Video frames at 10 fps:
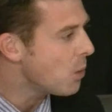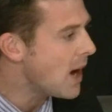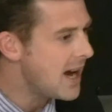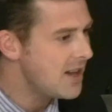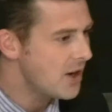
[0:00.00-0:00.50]
the
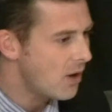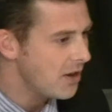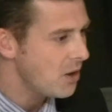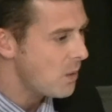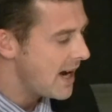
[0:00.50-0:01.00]
way, they're
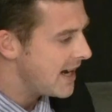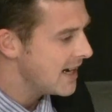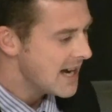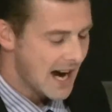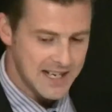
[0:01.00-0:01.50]
on the way.
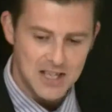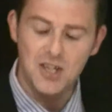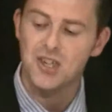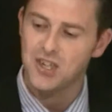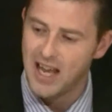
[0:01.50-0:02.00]
I need you
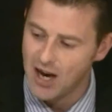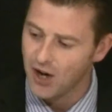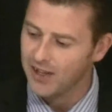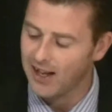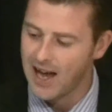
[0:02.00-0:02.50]
to stay
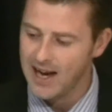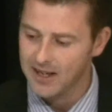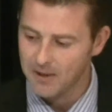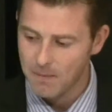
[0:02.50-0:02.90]
on the line.